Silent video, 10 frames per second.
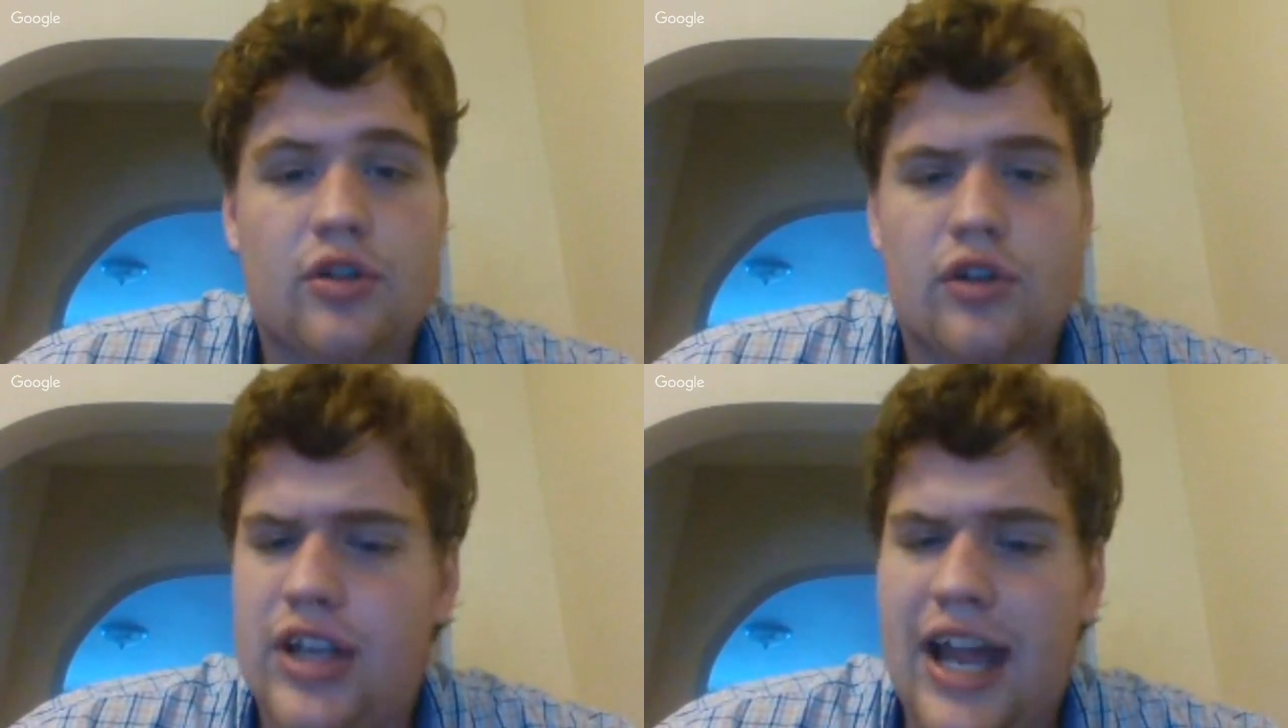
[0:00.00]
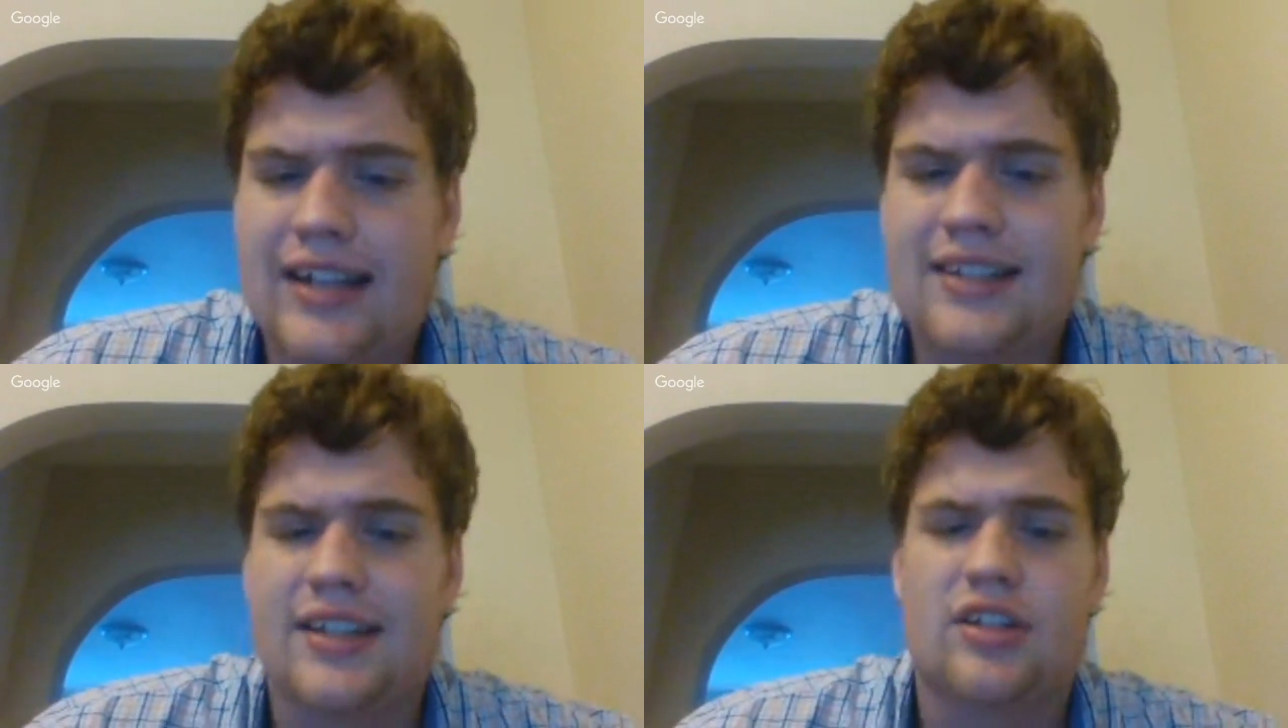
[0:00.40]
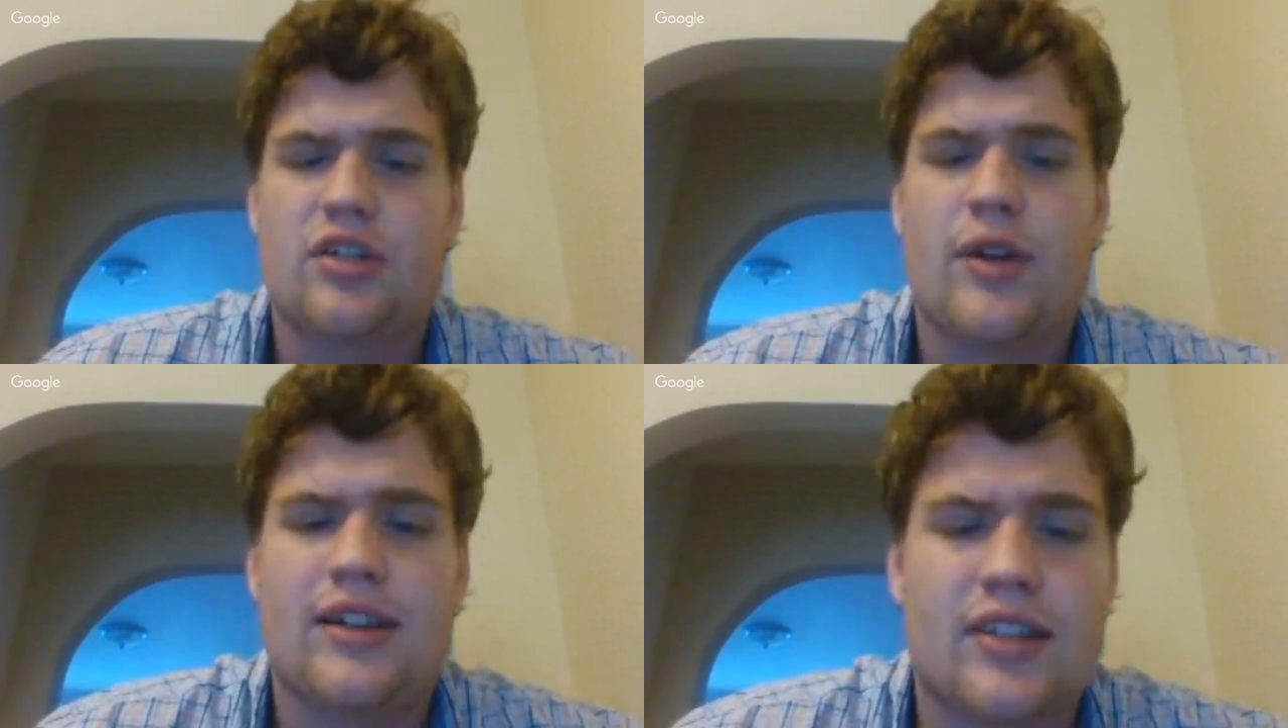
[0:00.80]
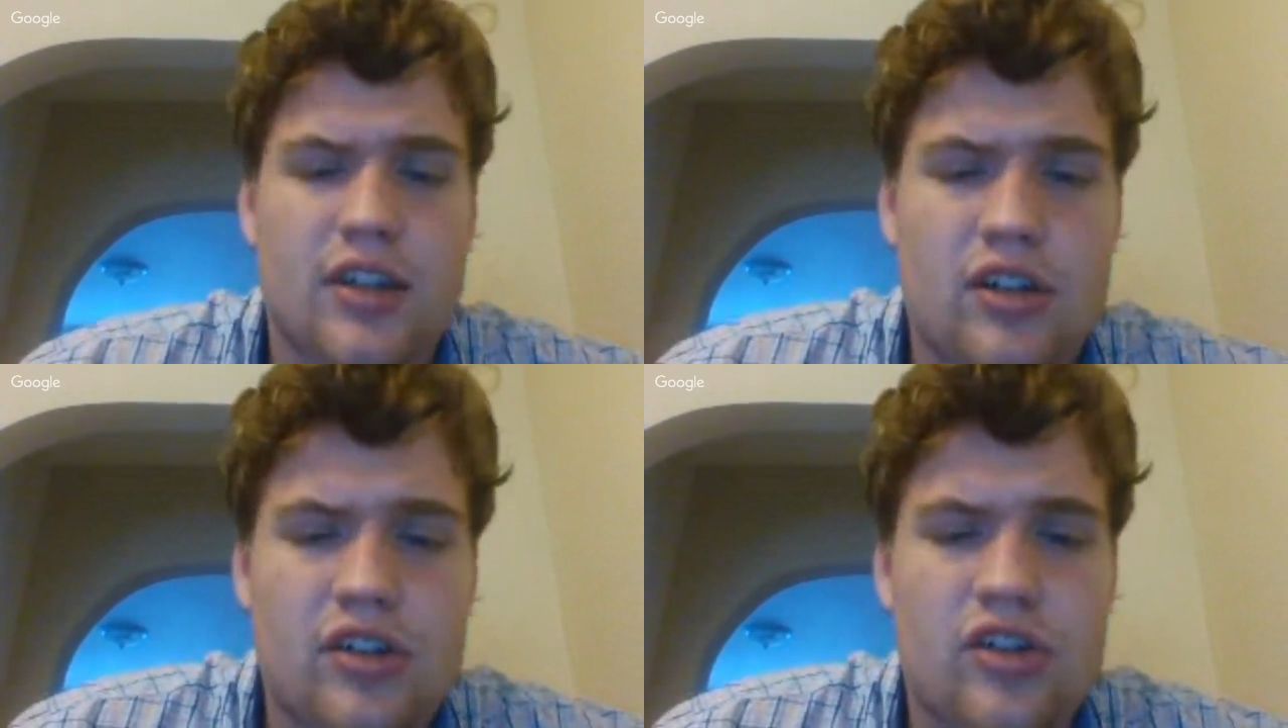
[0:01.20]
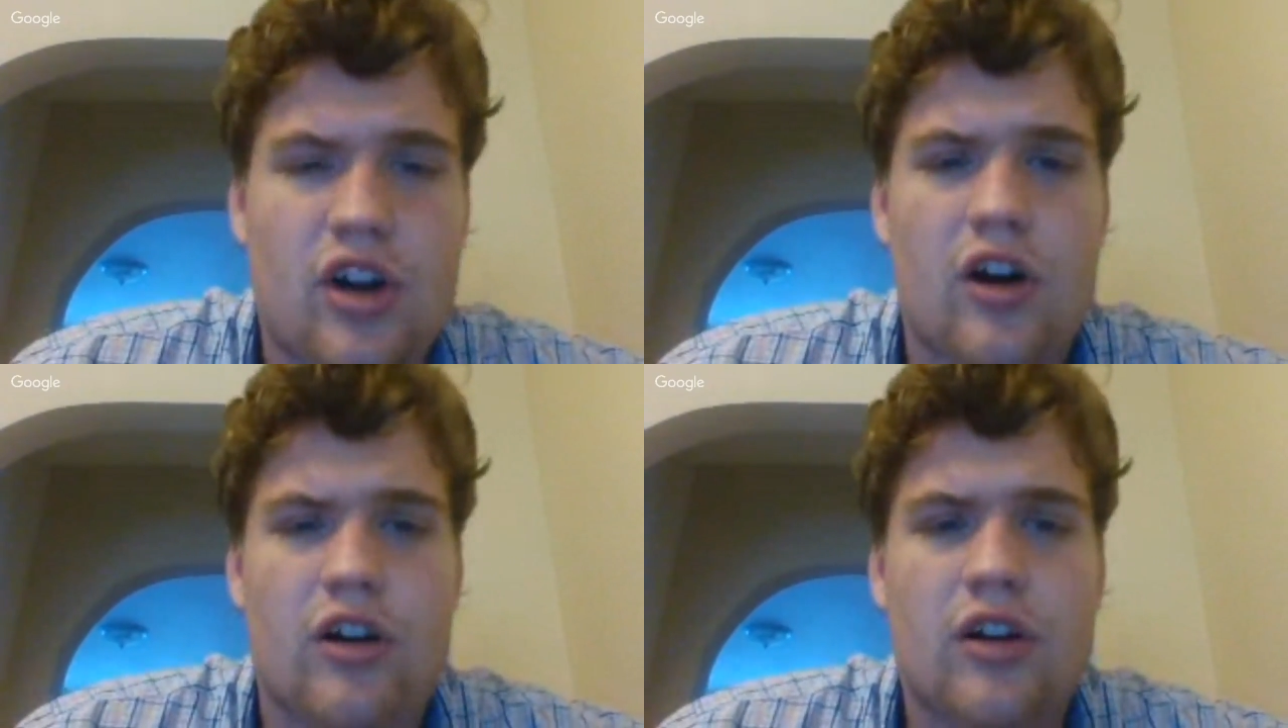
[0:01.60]
or Texas, who has a
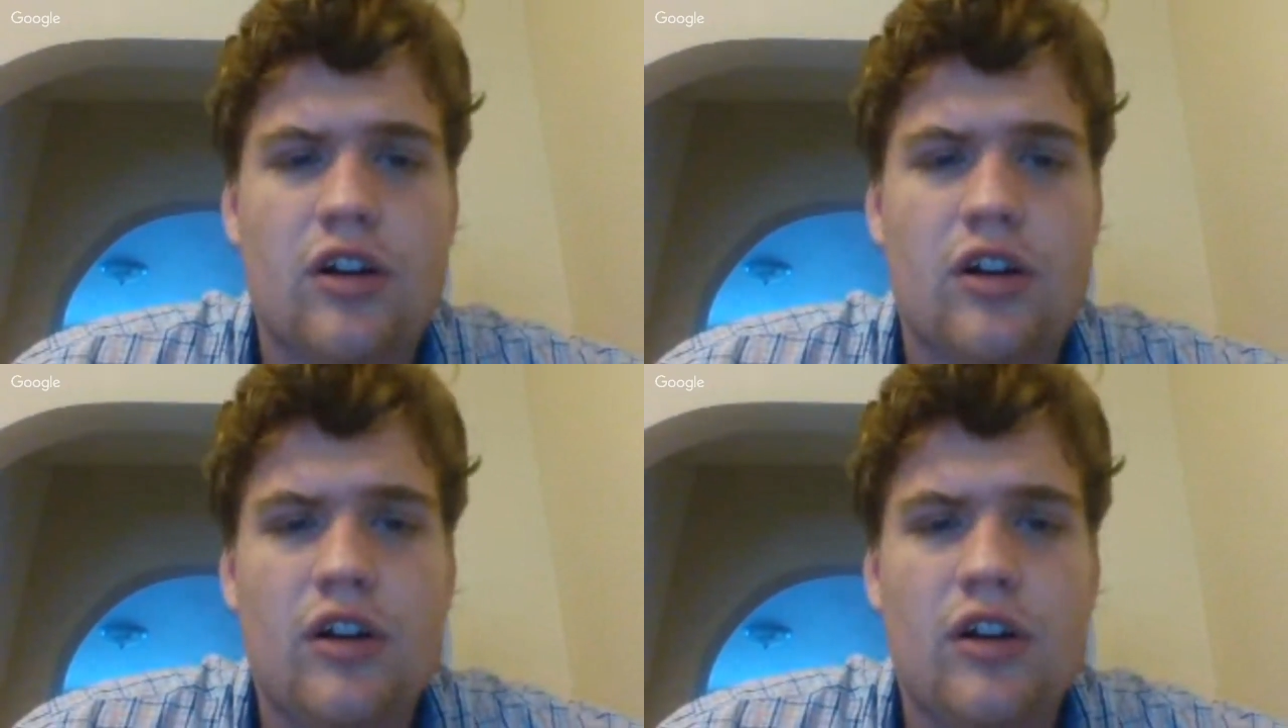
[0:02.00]
star,